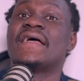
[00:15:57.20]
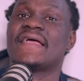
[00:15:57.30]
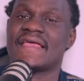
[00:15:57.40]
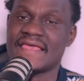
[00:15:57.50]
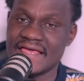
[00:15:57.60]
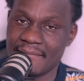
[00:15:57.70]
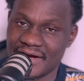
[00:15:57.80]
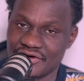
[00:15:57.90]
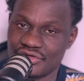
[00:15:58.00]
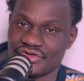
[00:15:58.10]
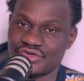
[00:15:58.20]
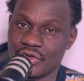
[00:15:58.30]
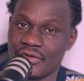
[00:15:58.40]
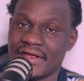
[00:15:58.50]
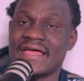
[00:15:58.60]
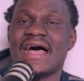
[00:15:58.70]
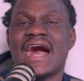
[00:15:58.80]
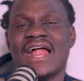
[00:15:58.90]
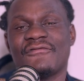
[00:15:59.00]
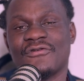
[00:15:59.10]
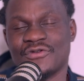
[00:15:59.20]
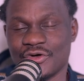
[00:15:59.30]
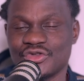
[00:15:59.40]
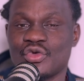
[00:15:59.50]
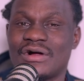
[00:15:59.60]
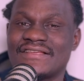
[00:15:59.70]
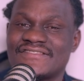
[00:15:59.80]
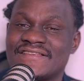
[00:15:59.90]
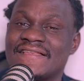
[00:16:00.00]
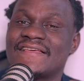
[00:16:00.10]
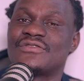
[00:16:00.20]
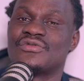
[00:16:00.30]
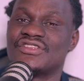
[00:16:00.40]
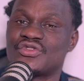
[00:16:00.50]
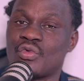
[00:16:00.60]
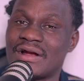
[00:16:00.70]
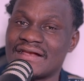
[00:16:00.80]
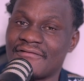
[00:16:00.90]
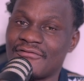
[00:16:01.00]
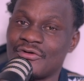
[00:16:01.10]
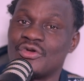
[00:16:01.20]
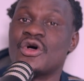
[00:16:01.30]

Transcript: Hear My True Story. And for those who are listening to this wonderful